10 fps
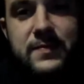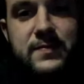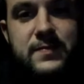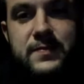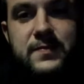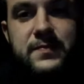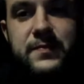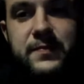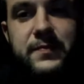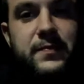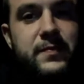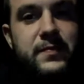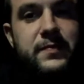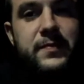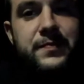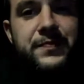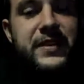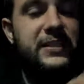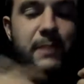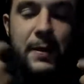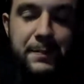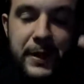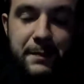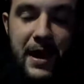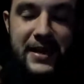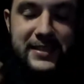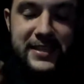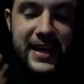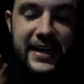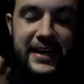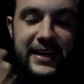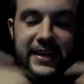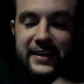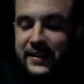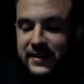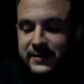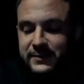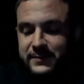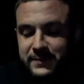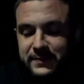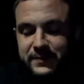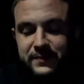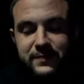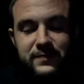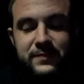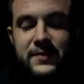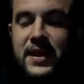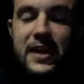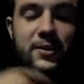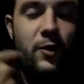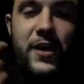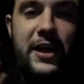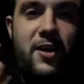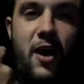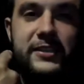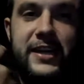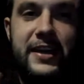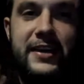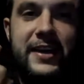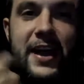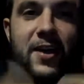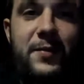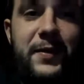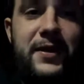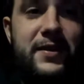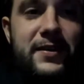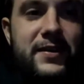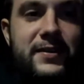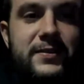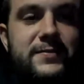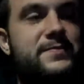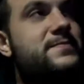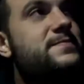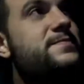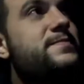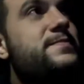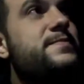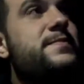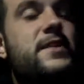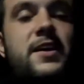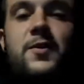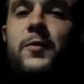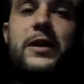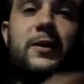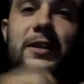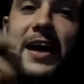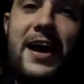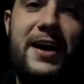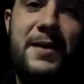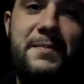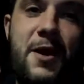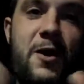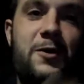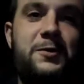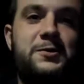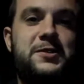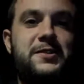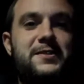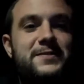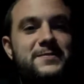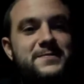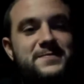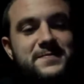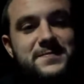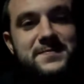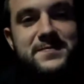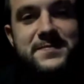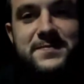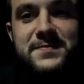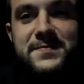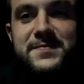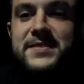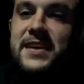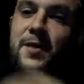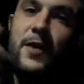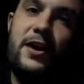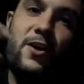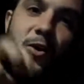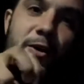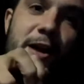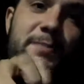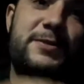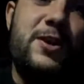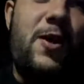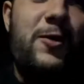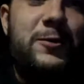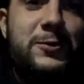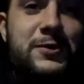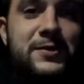I don't know if you can accept it. This might be my insanity. If it don't work, it's all good. I know that God taking care of me. Snoop said it best. We don't lie them hoes. Take a chance of me and you'll see how I curl them toes.